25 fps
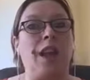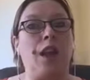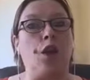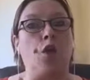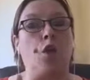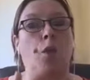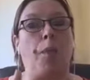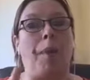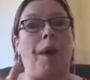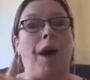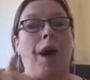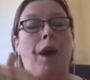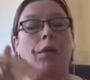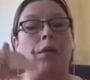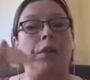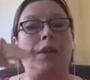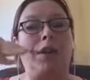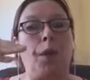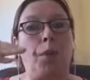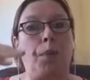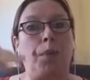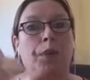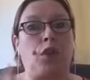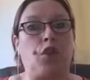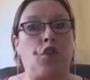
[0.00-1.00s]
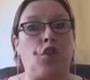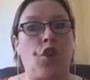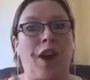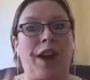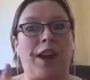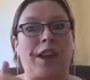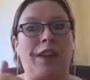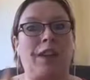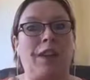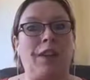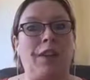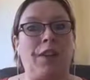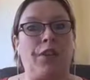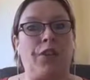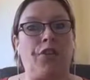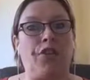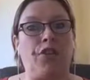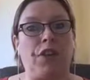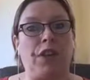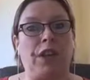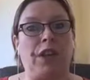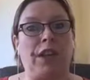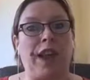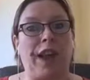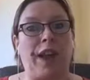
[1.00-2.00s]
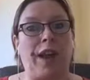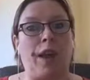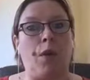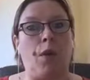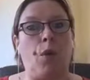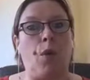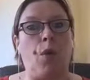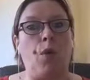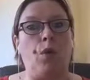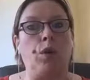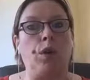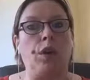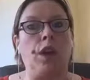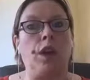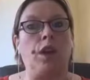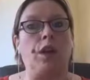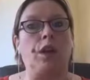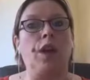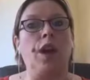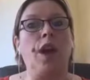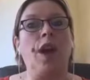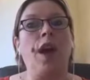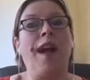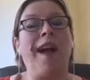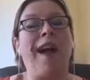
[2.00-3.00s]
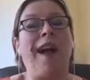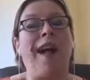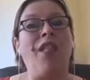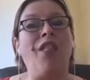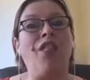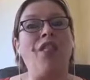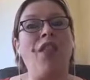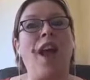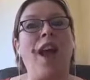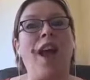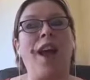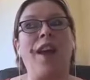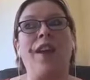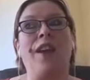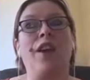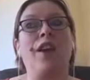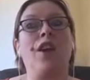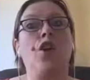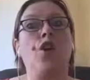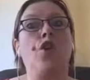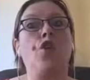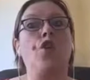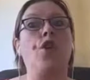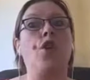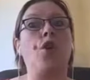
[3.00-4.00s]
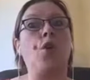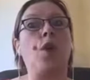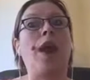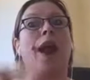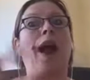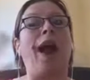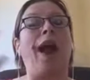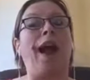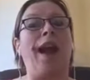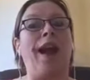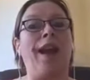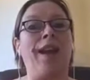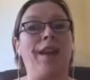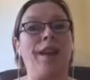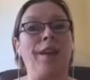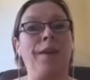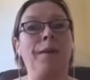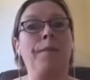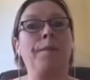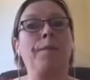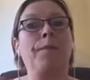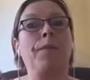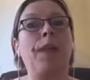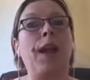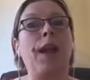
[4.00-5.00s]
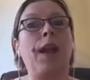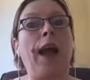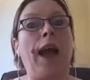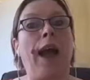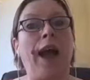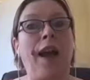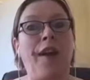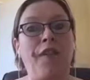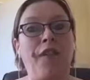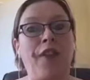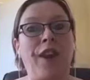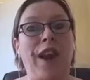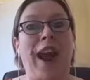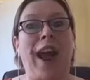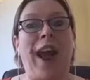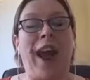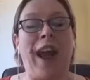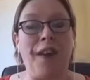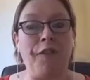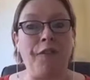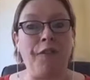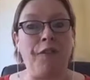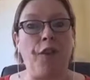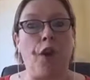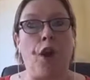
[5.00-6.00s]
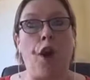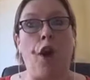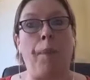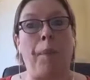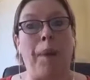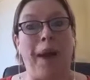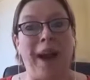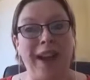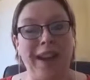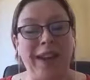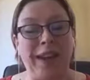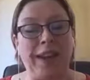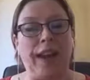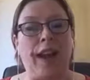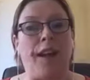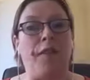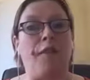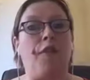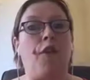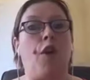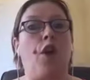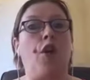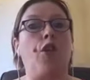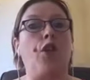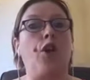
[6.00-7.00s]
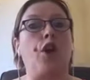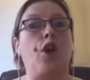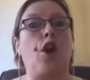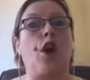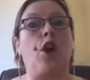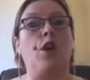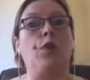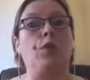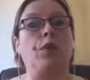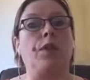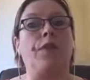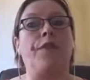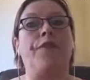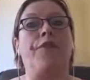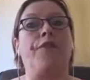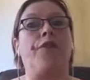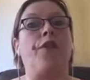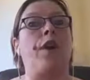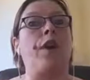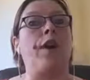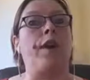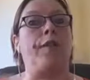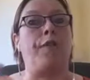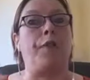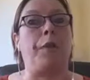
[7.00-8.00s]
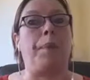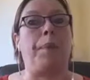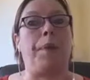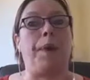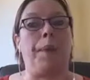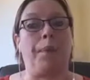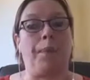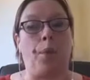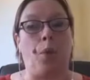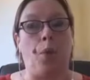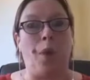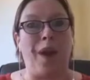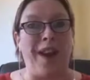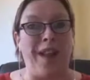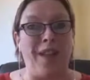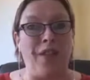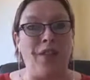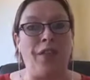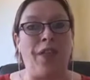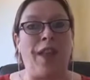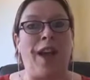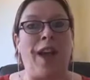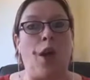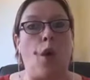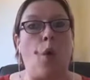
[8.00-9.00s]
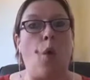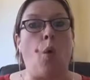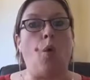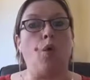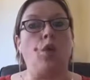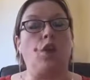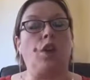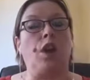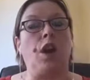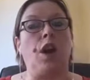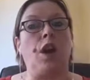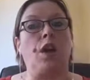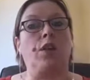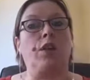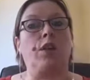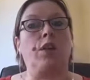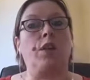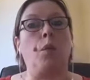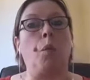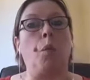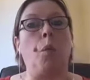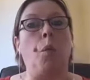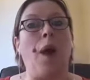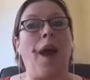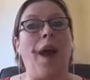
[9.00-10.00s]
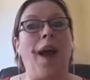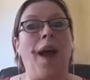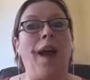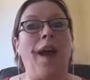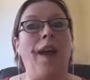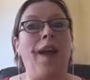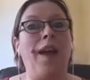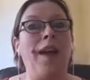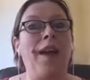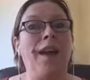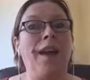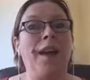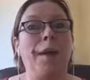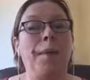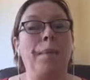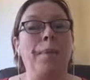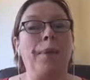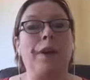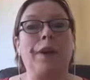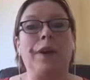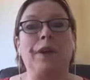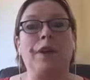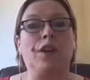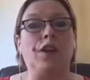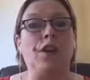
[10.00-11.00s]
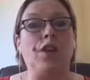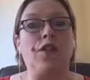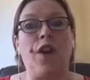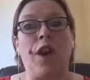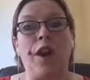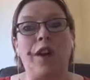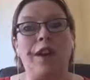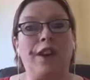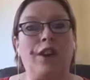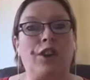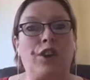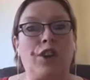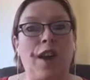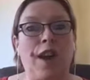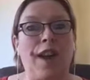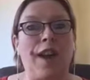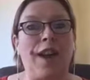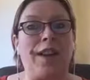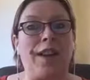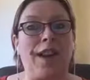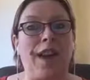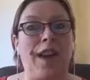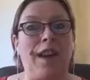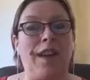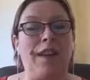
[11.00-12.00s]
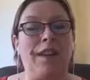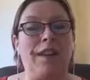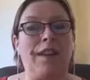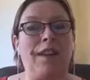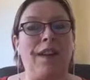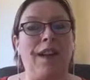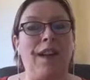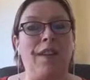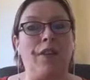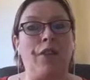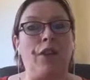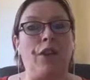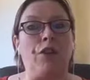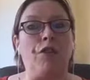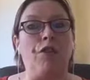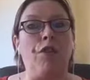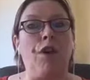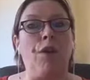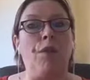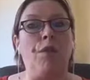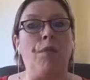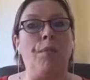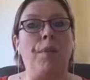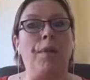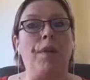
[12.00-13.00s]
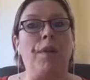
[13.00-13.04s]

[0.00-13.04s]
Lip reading: your post, they'll be tracked in the 3-second audience. And then you can have an advert, a paid advert, that goes in front of the people in that audience, where, because you've only shared it in the group,